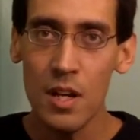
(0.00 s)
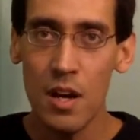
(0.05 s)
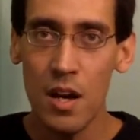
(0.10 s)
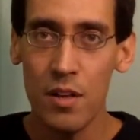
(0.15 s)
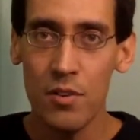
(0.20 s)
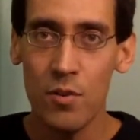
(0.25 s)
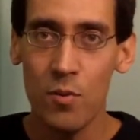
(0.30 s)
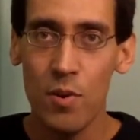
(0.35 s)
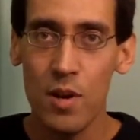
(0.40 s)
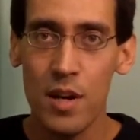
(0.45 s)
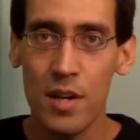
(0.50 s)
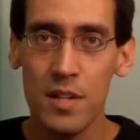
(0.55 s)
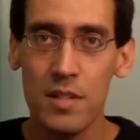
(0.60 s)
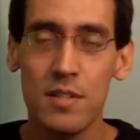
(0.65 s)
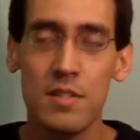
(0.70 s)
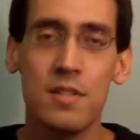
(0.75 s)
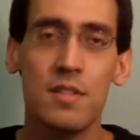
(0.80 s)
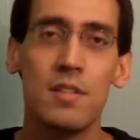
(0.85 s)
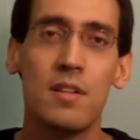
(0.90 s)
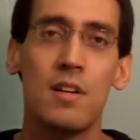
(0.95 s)

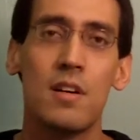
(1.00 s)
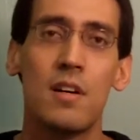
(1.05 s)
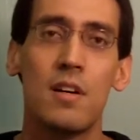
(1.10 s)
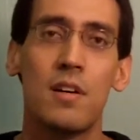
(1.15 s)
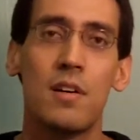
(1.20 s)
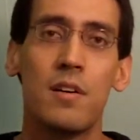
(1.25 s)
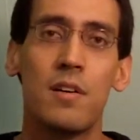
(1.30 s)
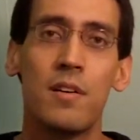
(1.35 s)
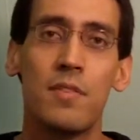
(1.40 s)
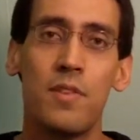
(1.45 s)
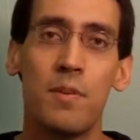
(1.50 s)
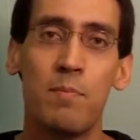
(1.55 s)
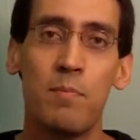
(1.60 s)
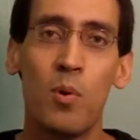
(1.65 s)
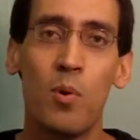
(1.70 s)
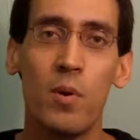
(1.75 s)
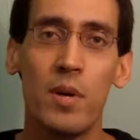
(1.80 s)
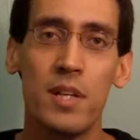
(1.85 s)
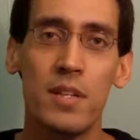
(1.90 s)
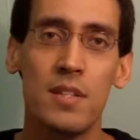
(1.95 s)
Otherwise, the
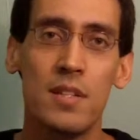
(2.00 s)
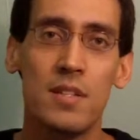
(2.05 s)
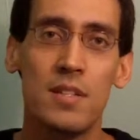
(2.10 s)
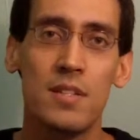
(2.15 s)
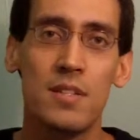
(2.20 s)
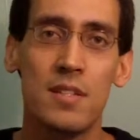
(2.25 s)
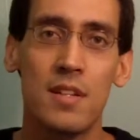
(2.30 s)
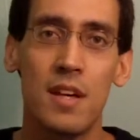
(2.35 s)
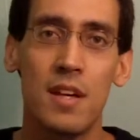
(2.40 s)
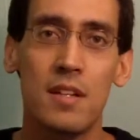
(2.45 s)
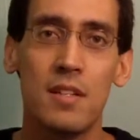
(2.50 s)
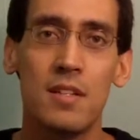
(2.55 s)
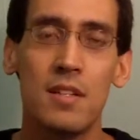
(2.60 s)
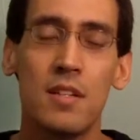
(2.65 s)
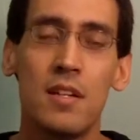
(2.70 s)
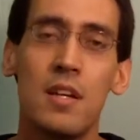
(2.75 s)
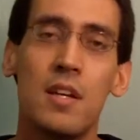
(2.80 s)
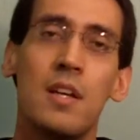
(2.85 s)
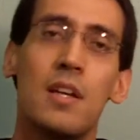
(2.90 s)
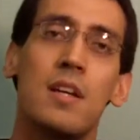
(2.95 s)
point is set.
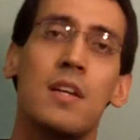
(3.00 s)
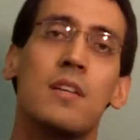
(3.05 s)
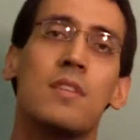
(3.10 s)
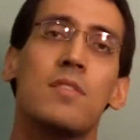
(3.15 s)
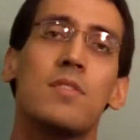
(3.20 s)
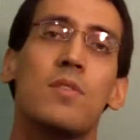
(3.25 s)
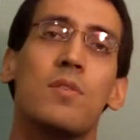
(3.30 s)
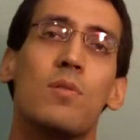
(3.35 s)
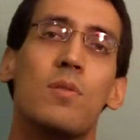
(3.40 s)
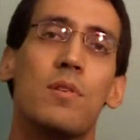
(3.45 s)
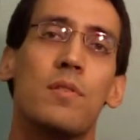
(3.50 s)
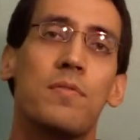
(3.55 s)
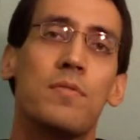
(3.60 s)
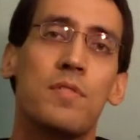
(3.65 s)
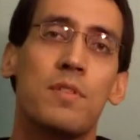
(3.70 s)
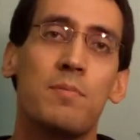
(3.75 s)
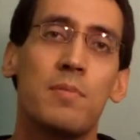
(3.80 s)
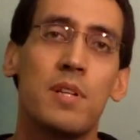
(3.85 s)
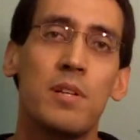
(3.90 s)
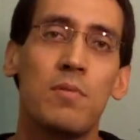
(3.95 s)
So if
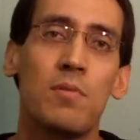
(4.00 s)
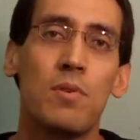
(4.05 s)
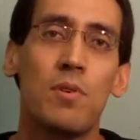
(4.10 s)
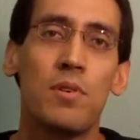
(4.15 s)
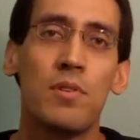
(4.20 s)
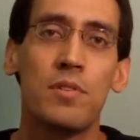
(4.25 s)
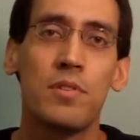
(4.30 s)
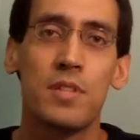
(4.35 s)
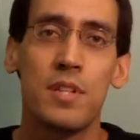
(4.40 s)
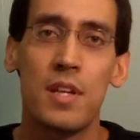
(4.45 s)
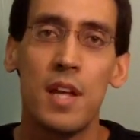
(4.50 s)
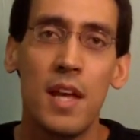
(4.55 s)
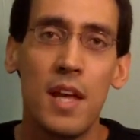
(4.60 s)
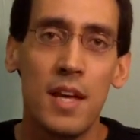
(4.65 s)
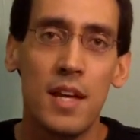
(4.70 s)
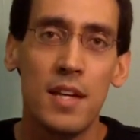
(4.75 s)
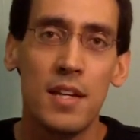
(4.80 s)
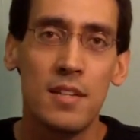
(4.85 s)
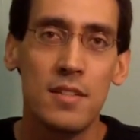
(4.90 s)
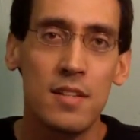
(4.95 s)
somebody rolls an
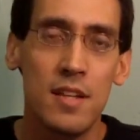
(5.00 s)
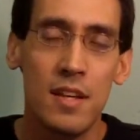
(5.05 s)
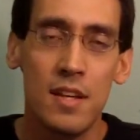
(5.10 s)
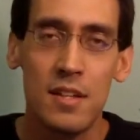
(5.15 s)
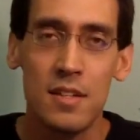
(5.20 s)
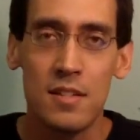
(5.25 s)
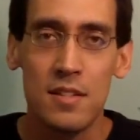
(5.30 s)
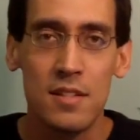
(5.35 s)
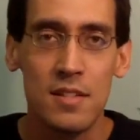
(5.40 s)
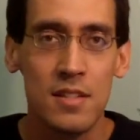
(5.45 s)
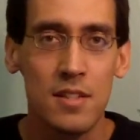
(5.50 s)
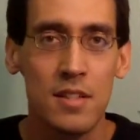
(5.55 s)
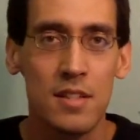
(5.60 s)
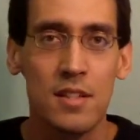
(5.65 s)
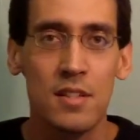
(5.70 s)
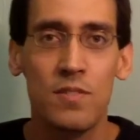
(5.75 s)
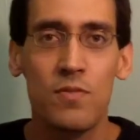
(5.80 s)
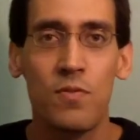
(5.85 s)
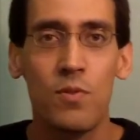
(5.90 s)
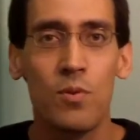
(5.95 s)
8, 10,
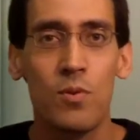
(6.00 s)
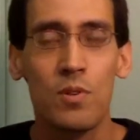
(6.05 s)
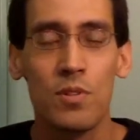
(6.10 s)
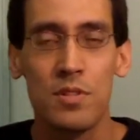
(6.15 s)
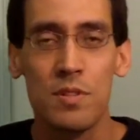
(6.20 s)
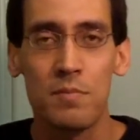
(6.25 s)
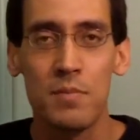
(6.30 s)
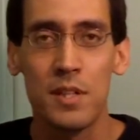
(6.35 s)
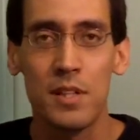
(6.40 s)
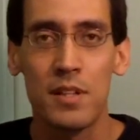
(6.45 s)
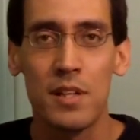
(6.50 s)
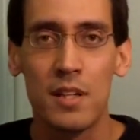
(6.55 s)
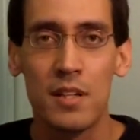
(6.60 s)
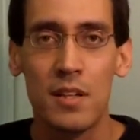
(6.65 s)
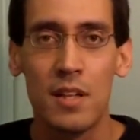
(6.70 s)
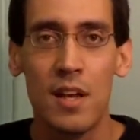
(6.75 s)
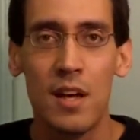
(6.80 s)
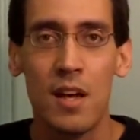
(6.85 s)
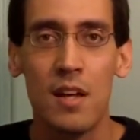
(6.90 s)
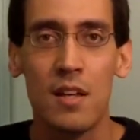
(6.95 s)
6, 4, something like
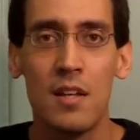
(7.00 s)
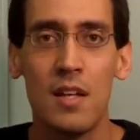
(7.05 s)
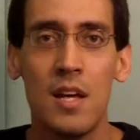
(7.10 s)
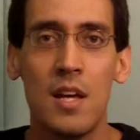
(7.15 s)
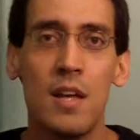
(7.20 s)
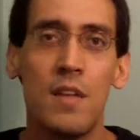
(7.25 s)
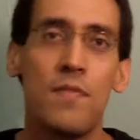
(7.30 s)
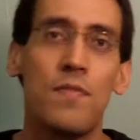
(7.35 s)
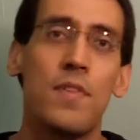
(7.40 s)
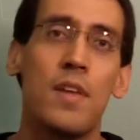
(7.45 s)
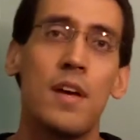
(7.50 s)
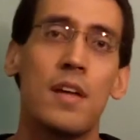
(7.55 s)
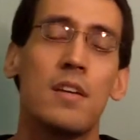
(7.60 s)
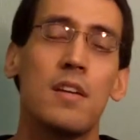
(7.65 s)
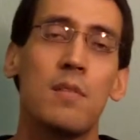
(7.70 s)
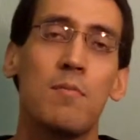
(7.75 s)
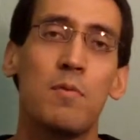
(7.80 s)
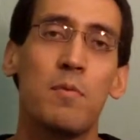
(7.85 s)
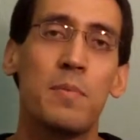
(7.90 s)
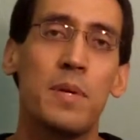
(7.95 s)
that, that
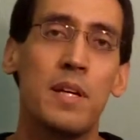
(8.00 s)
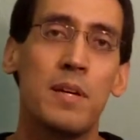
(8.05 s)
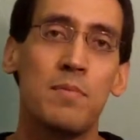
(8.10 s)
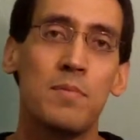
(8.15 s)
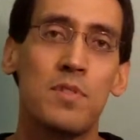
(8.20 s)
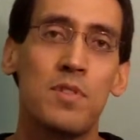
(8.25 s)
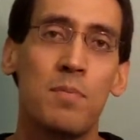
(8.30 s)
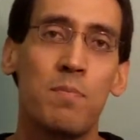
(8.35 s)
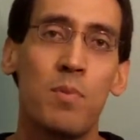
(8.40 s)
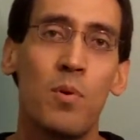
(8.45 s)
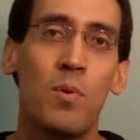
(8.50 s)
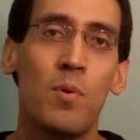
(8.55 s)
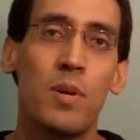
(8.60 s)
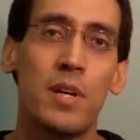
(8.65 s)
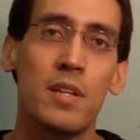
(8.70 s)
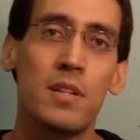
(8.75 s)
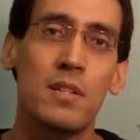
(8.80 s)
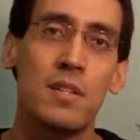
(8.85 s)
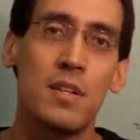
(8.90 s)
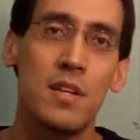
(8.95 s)
number becomes the
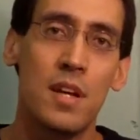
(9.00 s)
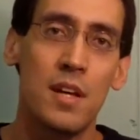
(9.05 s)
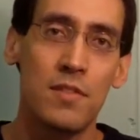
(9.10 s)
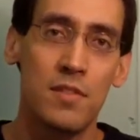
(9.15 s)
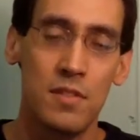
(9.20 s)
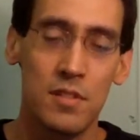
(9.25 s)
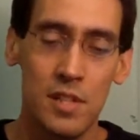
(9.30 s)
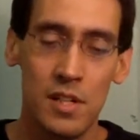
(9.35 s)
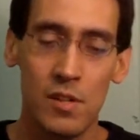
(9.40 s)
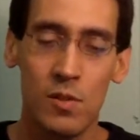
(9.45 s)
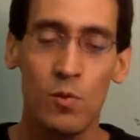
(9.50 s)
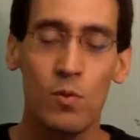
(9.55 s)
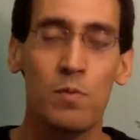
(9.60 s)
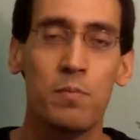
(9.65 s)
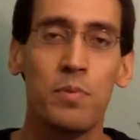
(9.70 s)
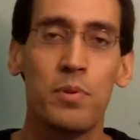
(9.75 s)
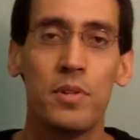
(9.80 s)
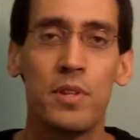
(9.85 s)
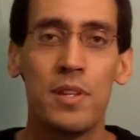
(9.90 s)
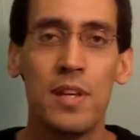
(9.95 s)
point, and the dealer will
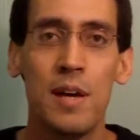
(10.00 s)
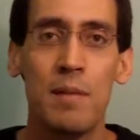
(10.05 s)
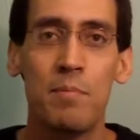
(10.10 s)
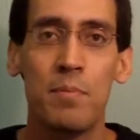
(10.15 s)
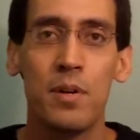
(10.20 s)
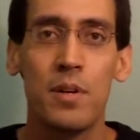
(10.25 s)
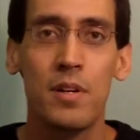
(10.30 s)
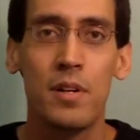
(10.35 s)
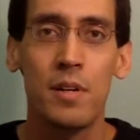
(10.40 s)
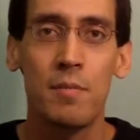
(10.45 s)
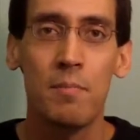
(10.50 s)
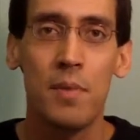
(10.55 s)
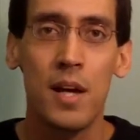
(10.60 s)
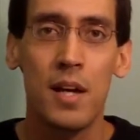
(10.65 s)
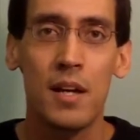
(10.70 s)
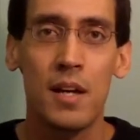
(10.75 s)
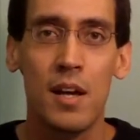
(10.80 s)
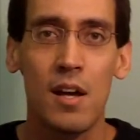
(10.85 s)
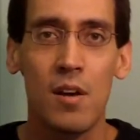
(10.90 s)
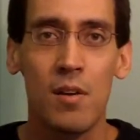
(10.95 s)
put that puck
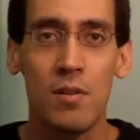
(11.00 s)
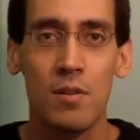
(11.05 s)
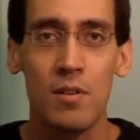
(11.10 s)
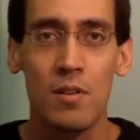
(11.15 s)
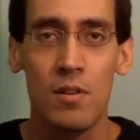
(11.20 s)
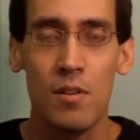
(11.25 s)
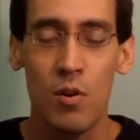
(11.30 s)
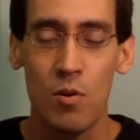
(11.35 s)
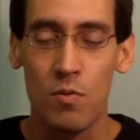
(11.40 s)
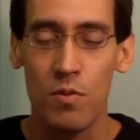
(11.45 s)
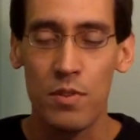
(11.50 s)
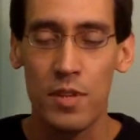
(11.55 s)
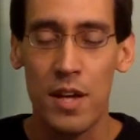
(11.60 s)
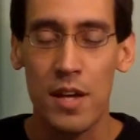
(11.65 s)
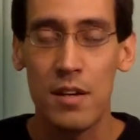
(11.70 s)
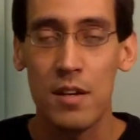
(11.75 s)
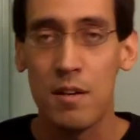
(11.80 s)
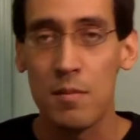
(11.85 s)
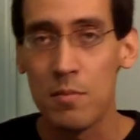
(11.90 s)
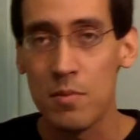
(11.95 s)
back out over
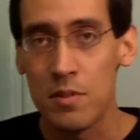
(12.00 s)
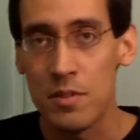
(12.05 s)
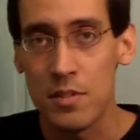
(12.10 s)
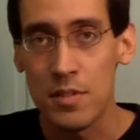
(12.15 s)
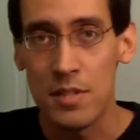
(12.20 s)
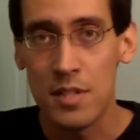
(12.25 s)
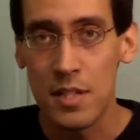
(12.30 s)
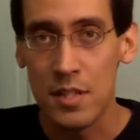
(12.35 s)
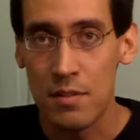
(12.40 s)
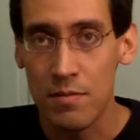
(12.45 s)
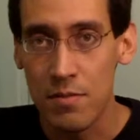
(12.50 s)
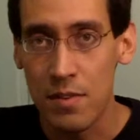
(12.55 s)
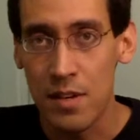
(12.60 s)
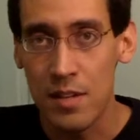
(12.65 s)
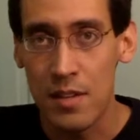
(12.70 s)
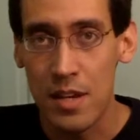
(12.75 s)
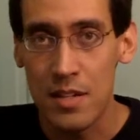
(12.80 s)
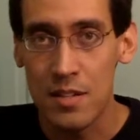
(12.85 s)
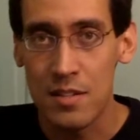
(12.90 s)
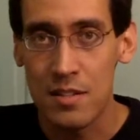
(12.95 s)
that number to signify
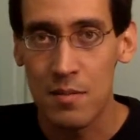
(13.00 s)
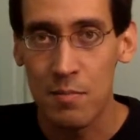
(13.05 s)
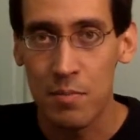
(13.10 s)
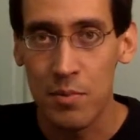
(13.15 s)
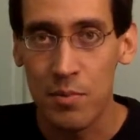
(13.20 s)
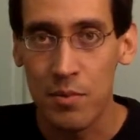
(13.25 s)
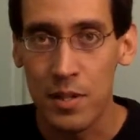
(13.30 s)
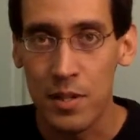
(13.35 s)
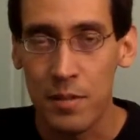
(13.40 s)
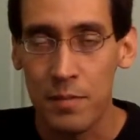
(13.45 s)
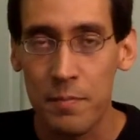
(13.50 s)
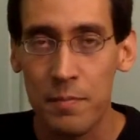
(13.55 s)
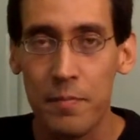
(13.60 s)
that's the point.